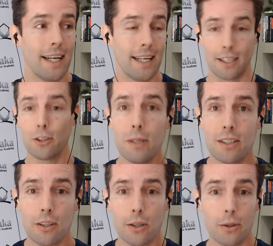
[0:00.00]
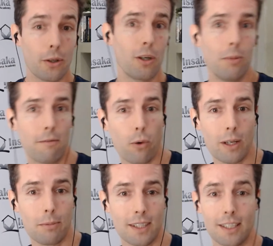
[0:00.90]
It could be zero, it could be
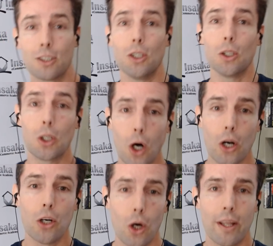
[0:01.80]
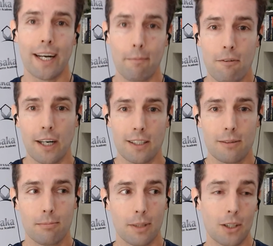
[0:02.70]
40%. So you gotta know that up front
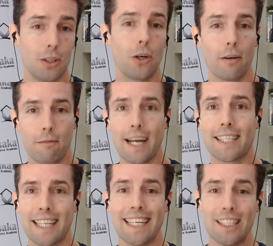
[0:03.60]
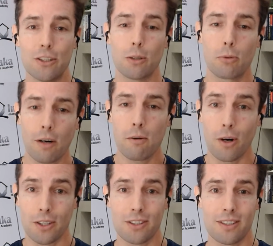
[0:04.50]
because you gotta factor that into your profit
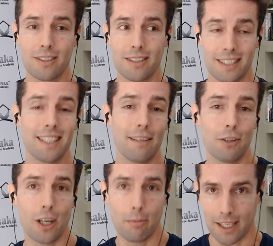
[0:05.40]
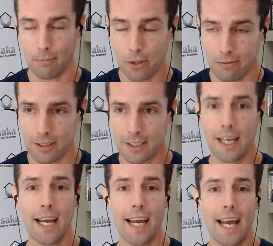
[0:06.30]
margins to see if you're gonna make a profit.
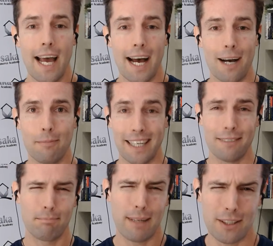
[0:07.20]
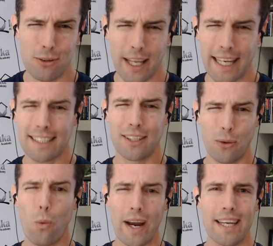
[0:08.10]
And please do that
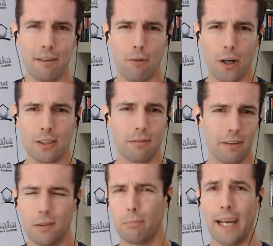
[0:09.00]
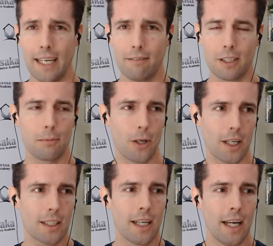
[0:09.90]
way in advance of even paying for the
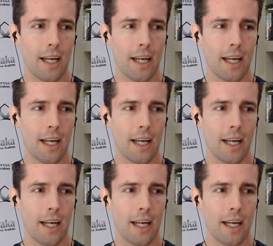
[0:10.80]
product.